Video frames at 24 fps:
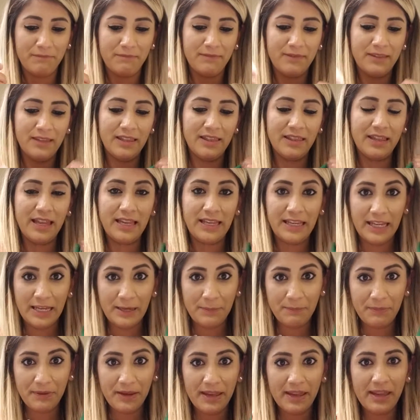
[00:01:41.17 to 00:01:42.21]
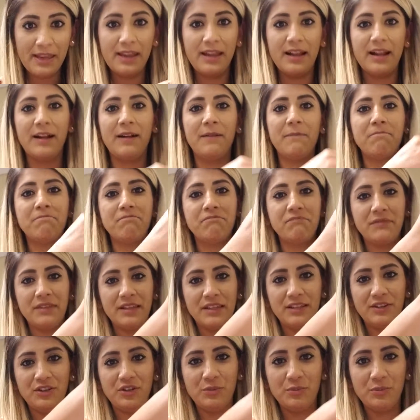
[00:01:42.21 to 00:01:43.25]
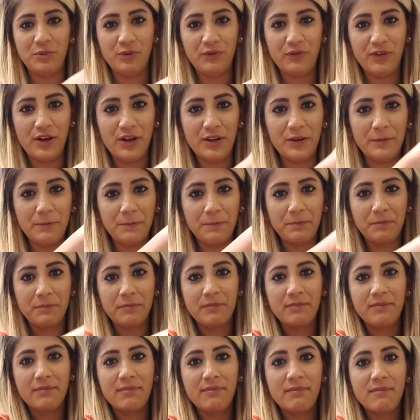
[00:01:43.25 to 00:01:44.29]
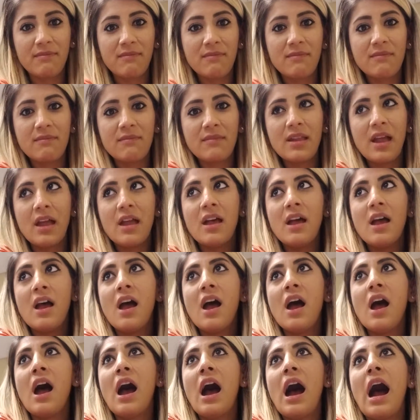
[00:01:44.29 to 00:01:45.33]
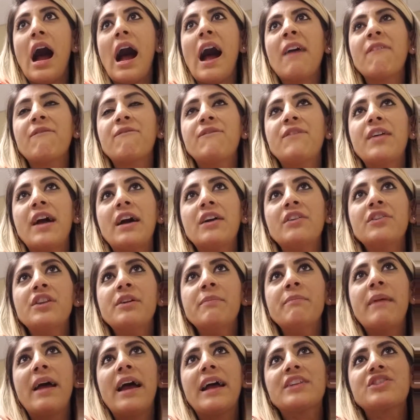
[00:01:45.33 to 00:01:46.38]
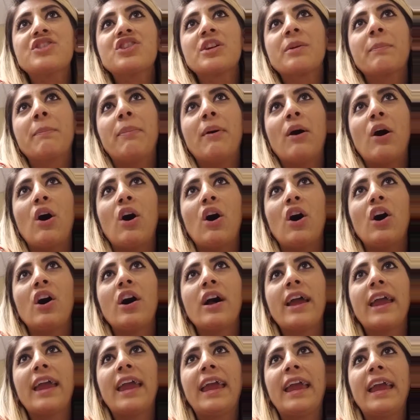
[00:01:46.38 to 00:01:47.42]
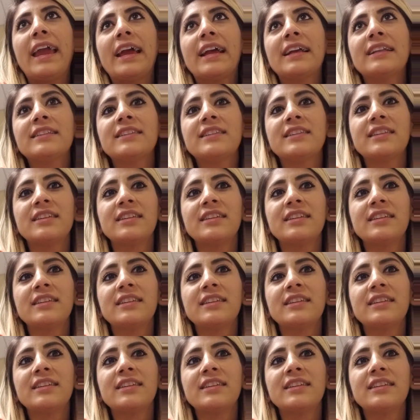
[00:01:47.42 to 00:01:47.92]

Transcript: Then they keep it. And you move on. I found a magic ball and